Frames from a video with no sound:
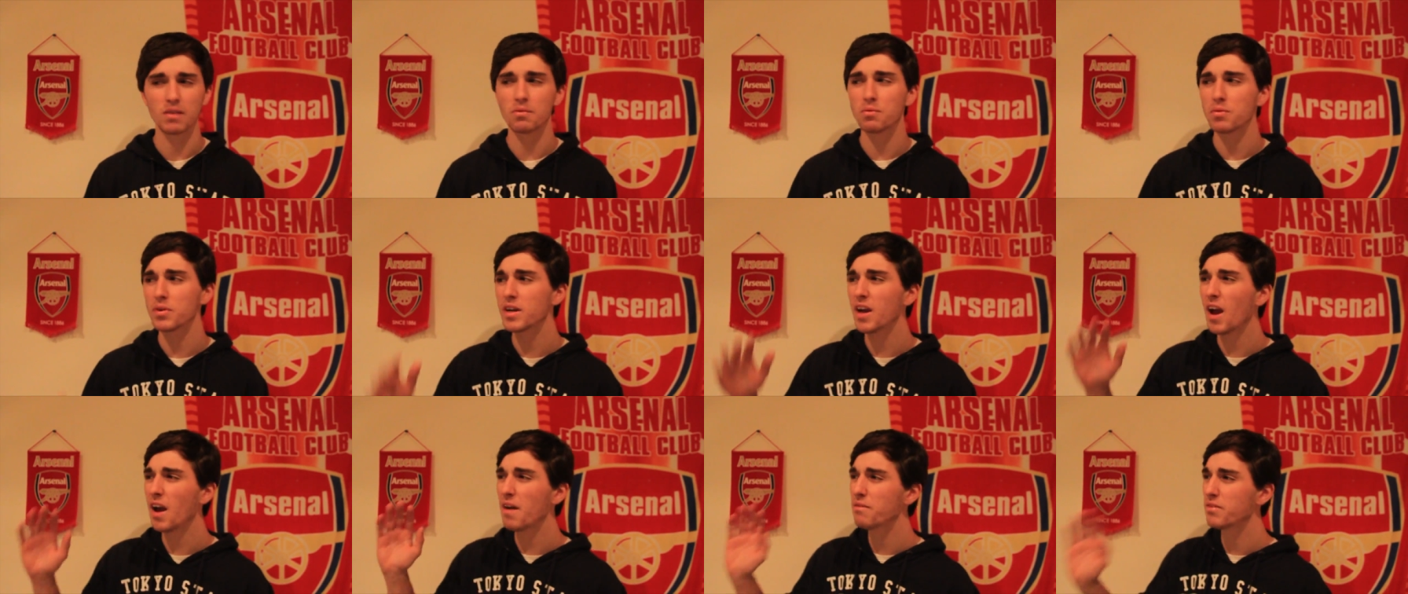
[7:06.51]
If
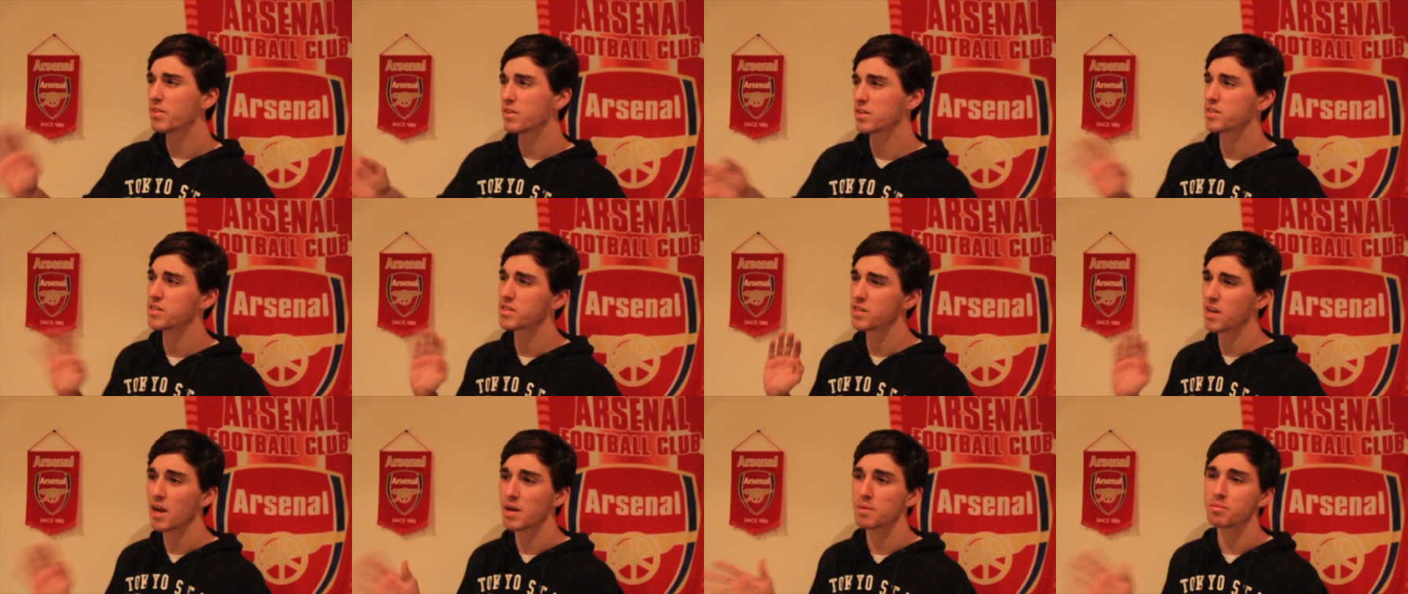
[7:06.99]
we had the
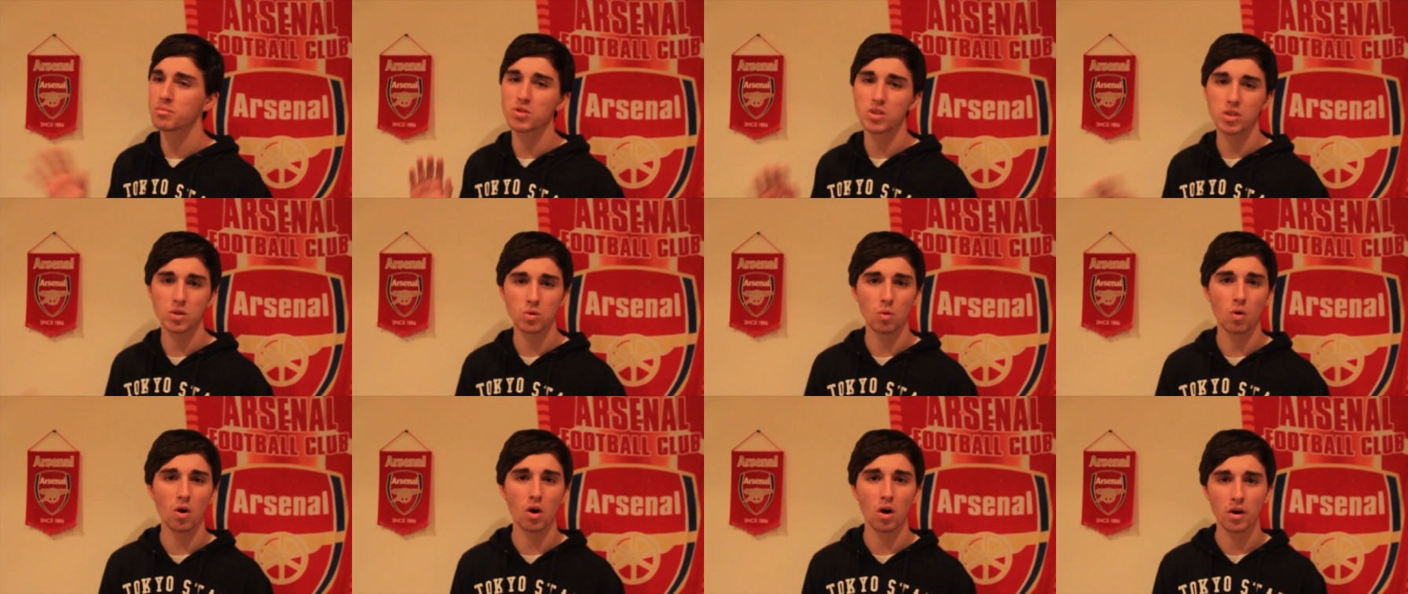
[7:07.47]
same
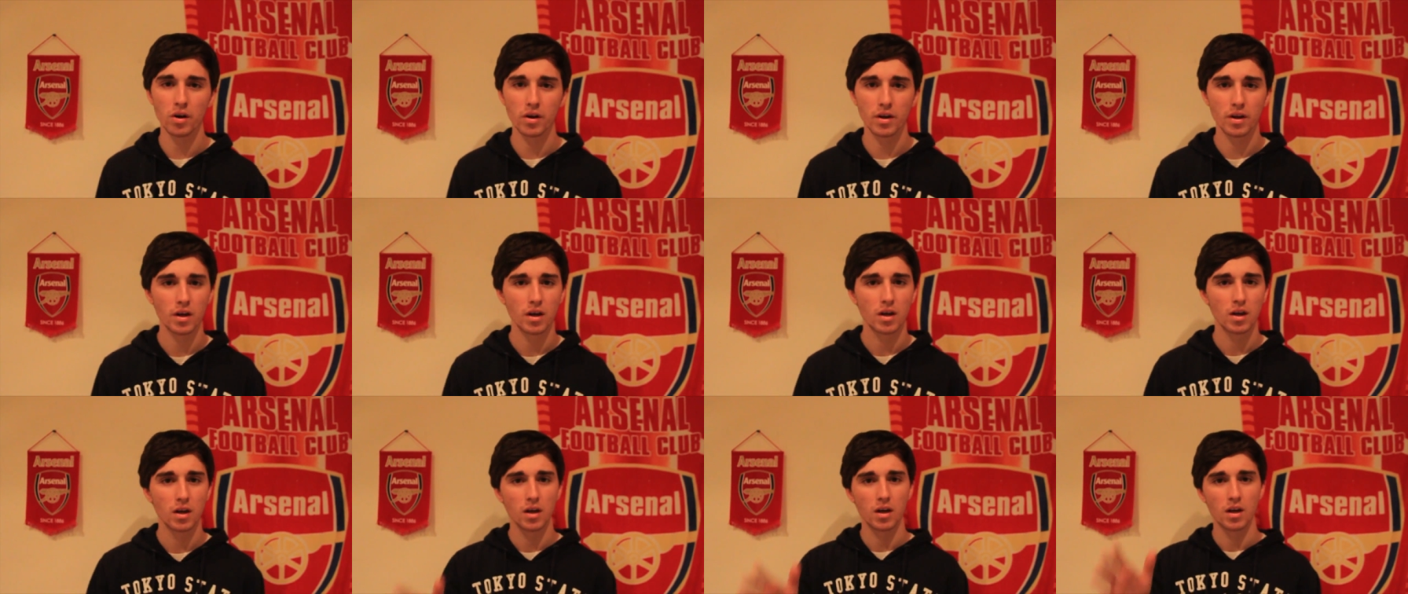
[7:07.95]
squad
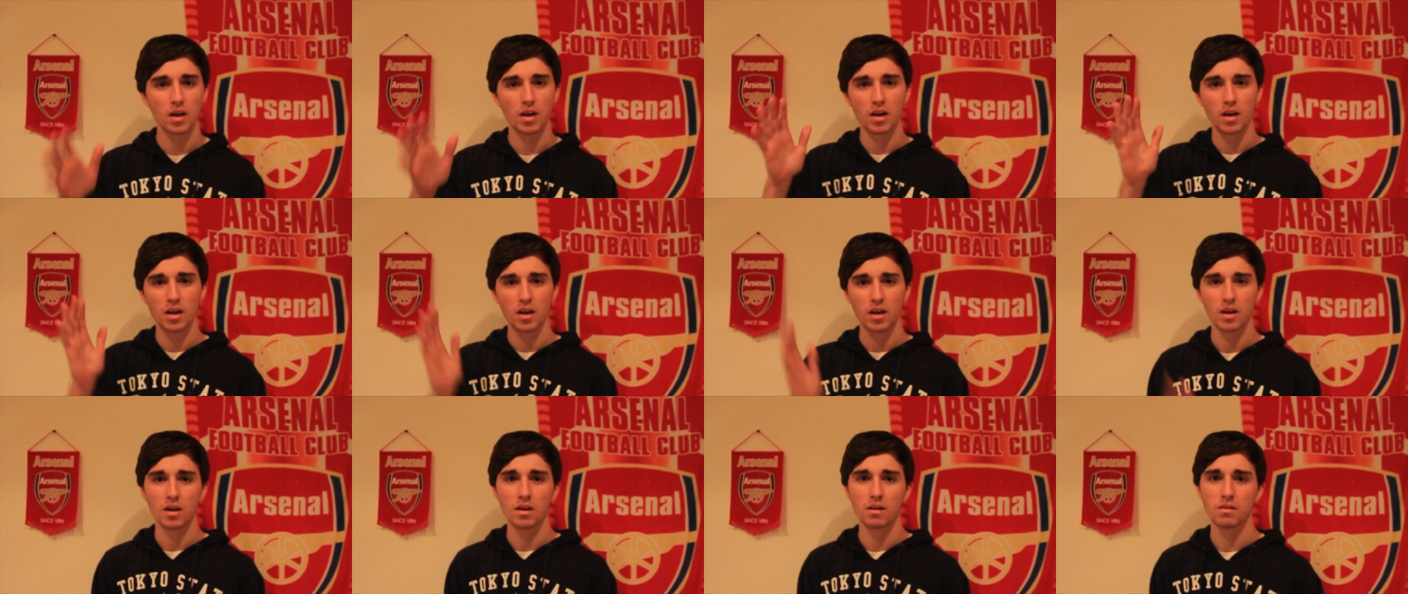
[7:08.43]

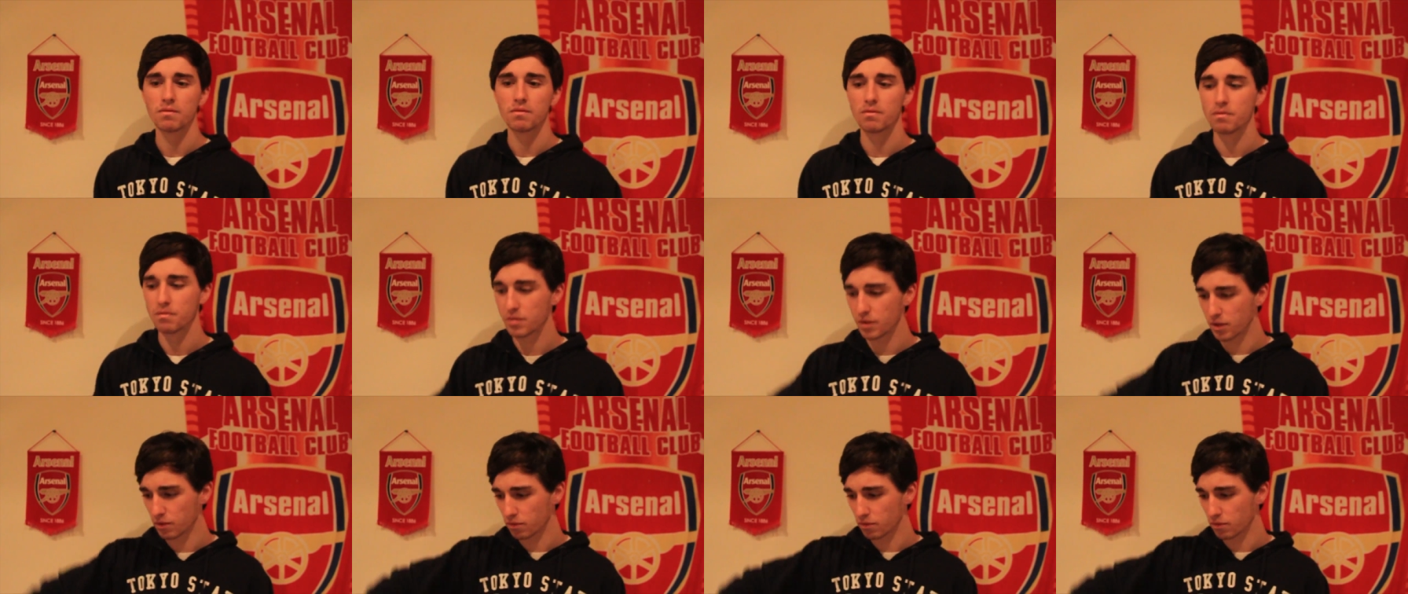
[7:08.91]
for